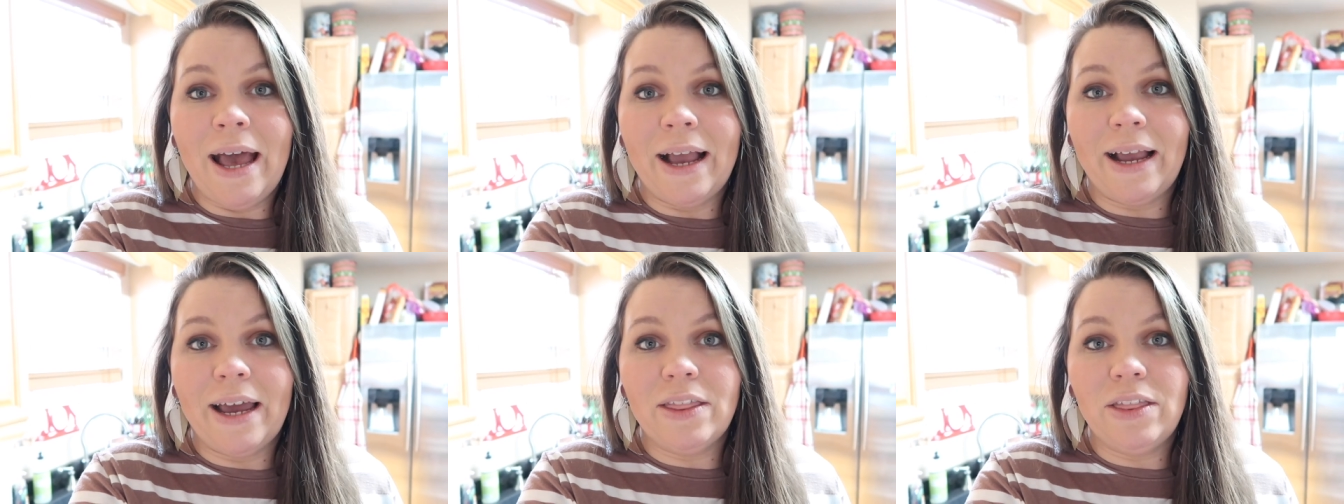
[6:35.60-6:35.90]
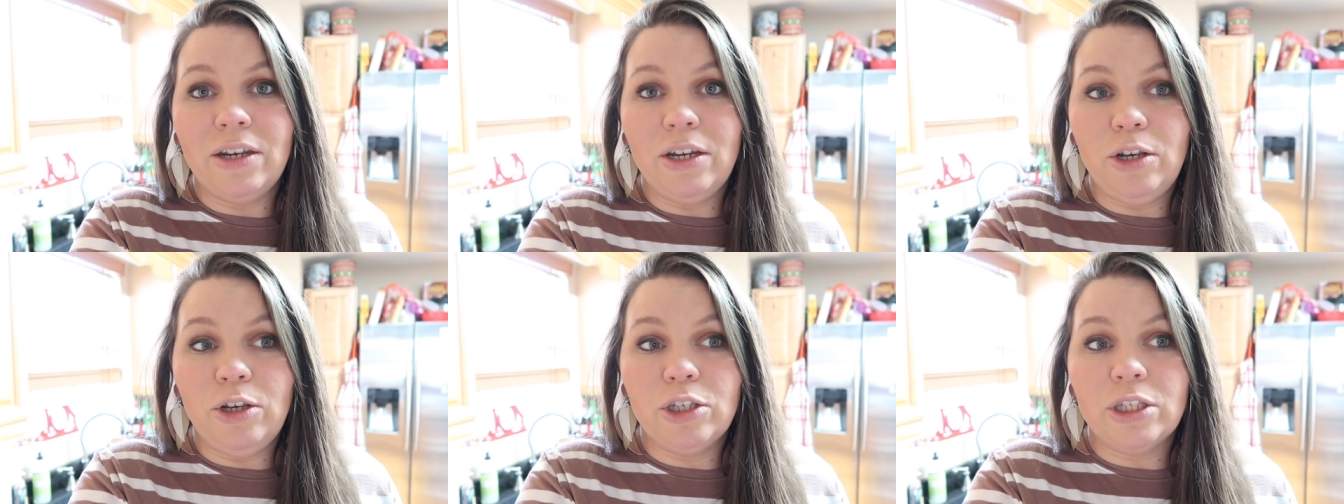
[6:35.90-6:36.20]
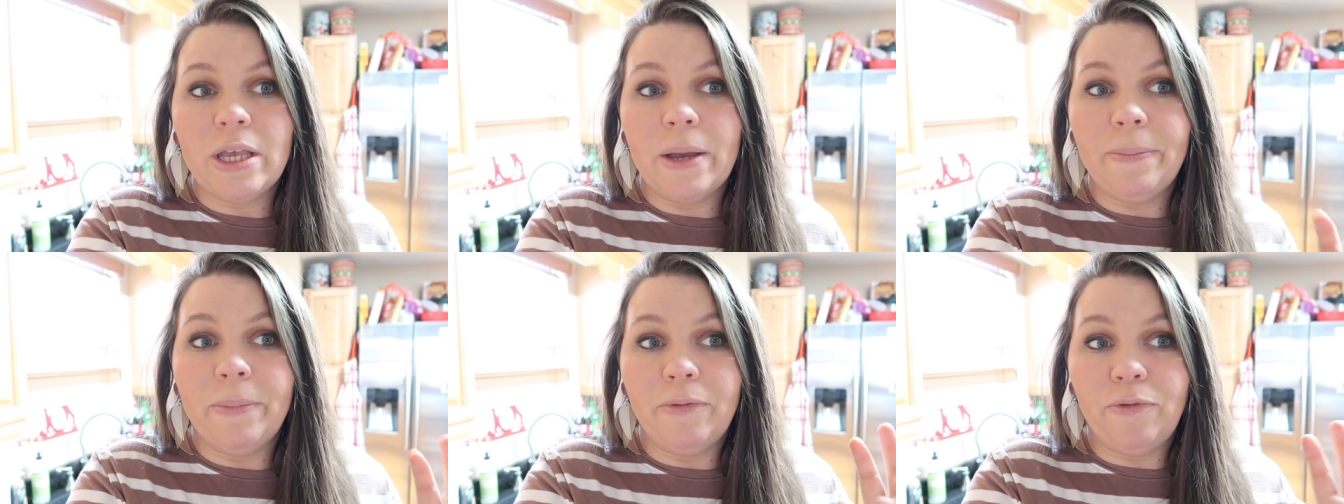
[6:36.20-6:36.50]
I got the news
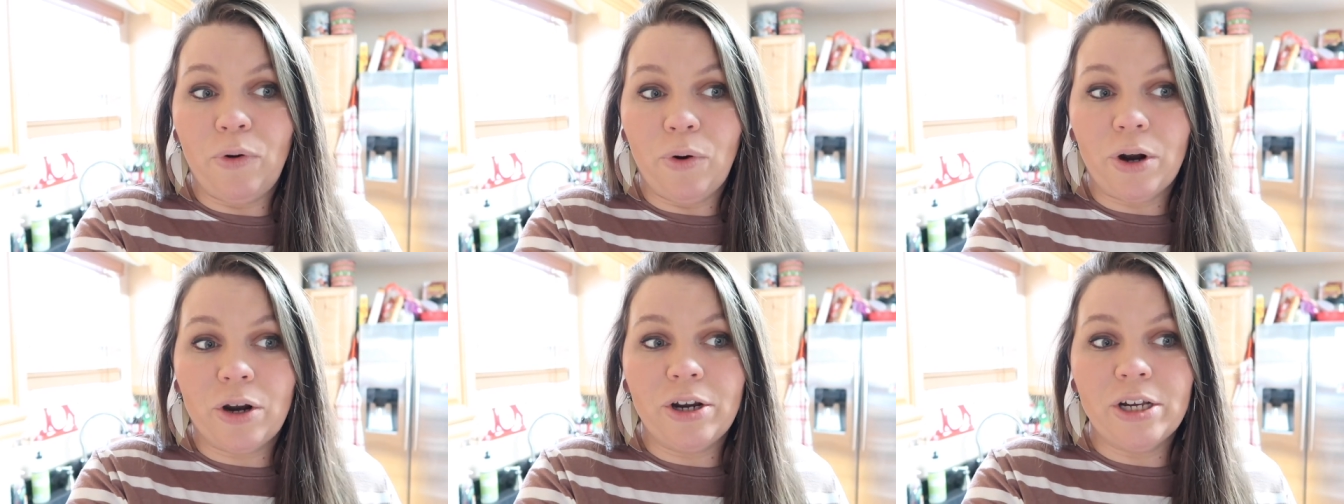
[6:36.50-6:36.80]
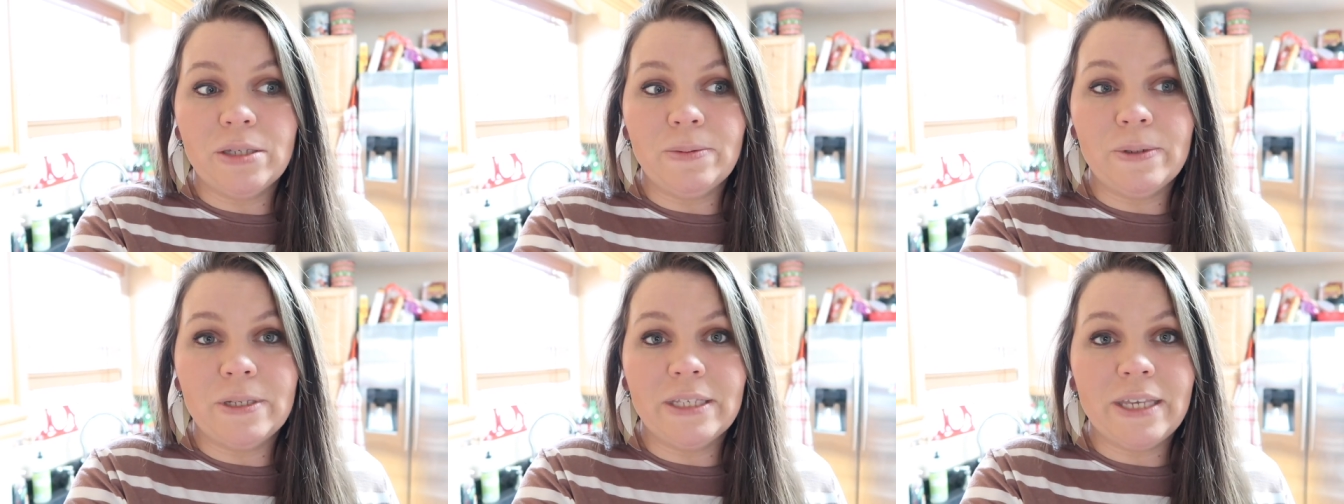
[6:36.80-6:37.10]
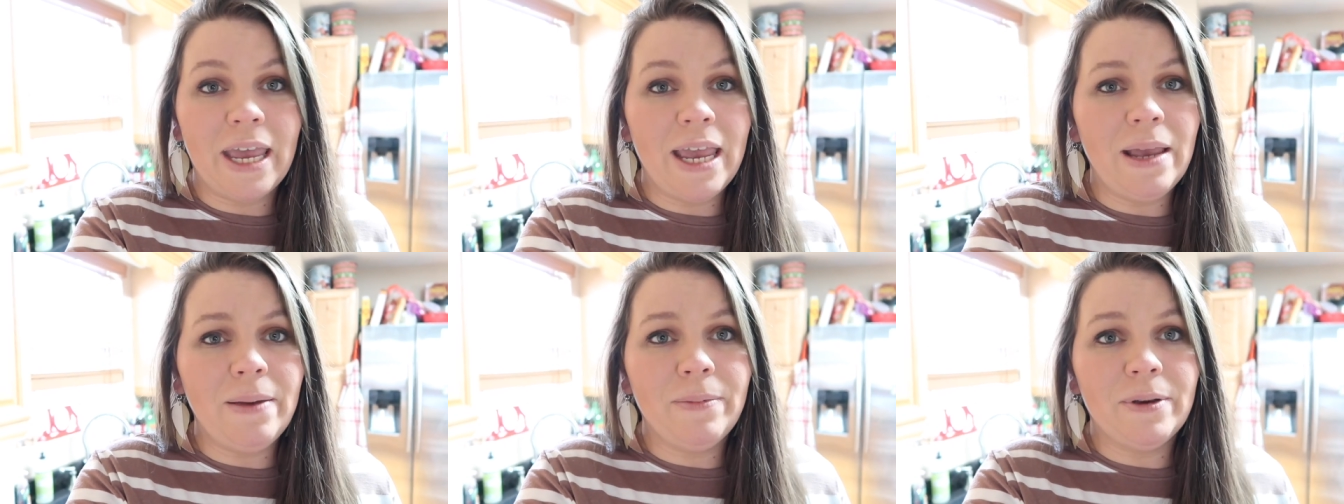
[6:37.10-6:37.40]
before Christmas
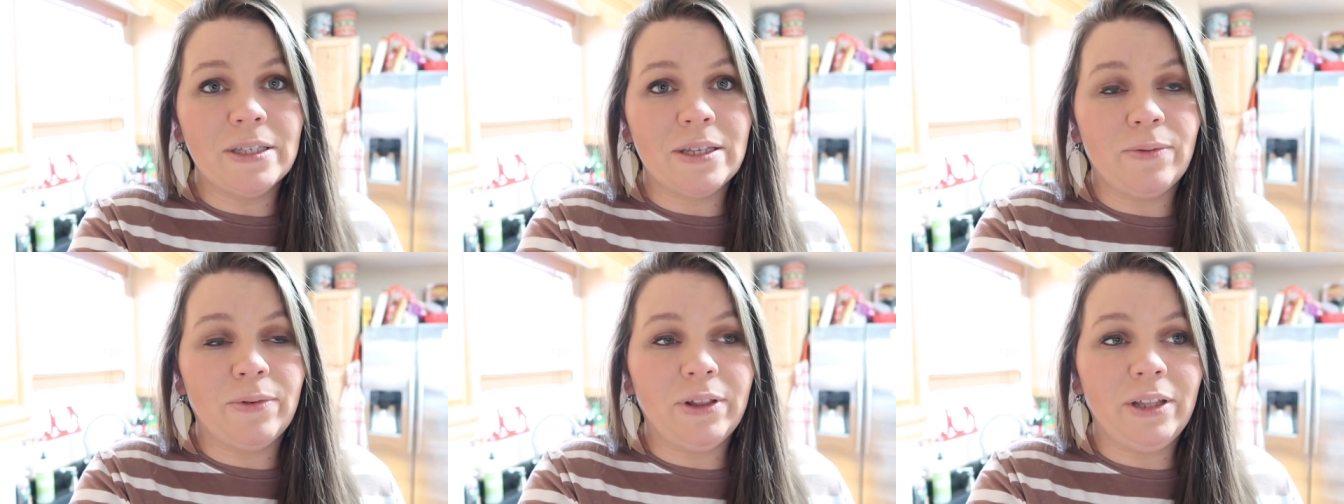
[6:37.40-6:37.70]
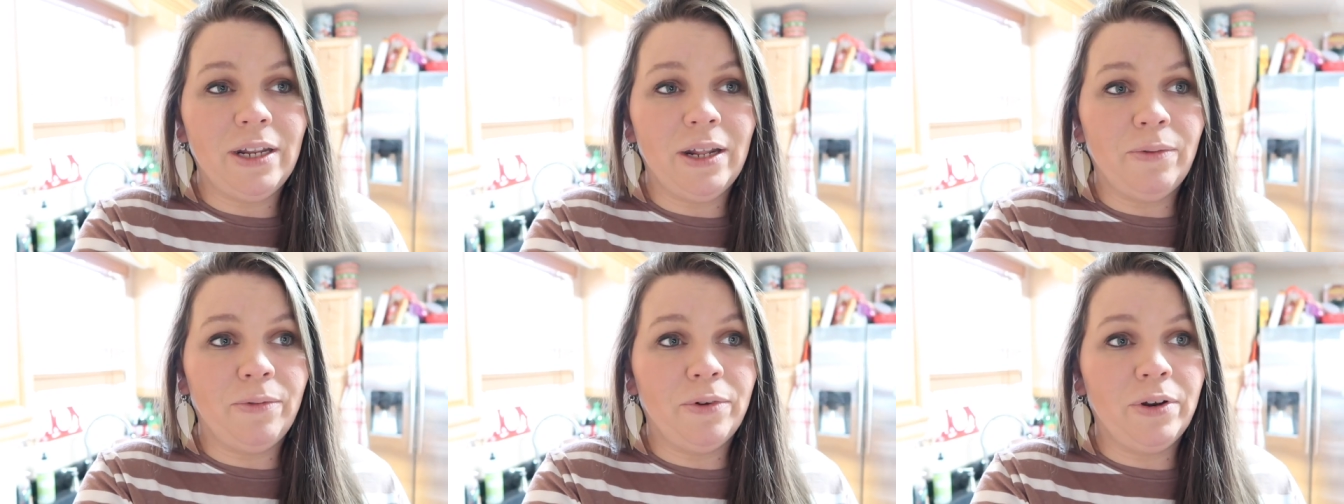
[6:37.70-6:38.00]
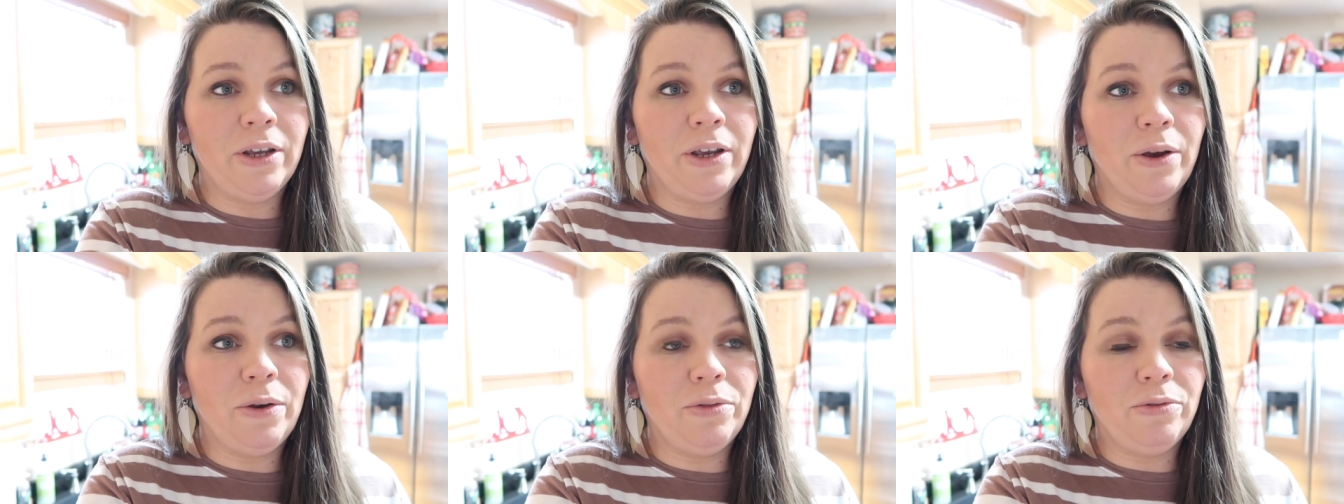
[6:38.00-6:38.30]
came because I really didn't
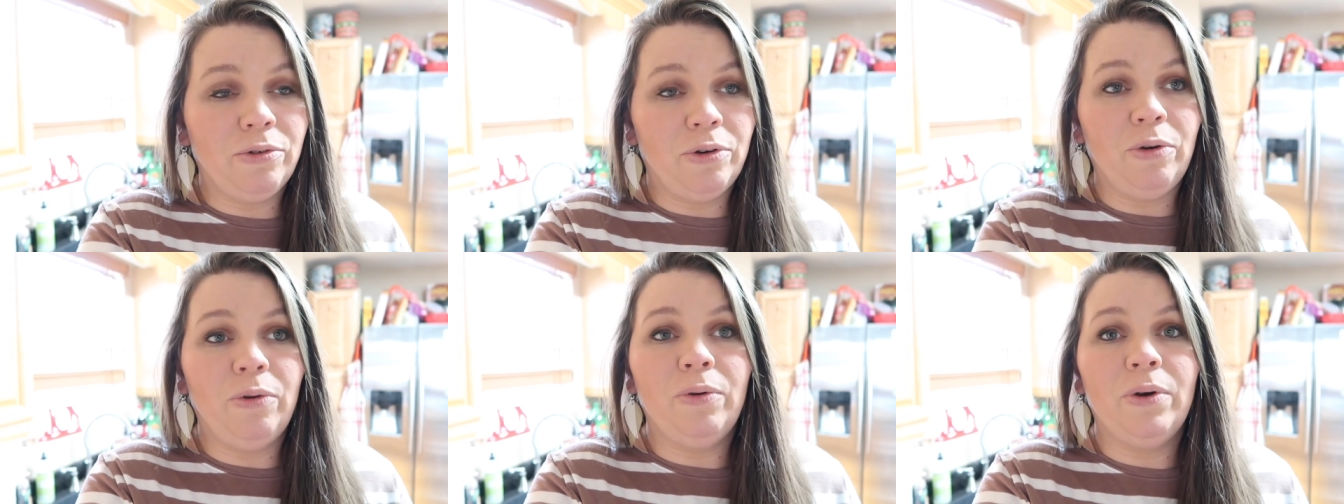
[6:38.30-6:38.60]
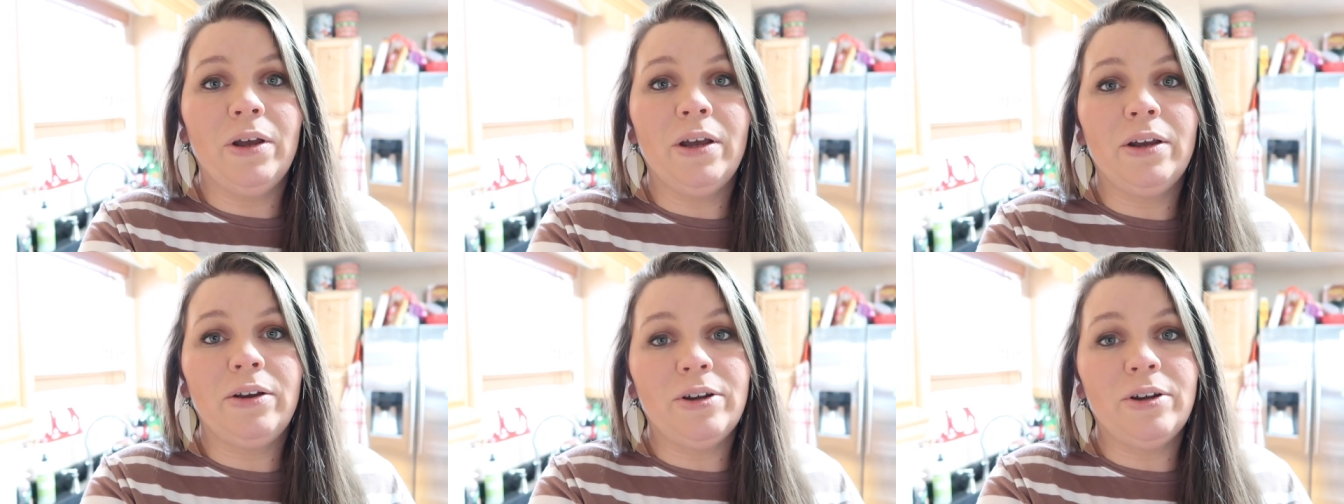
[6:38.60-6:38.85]
want to go through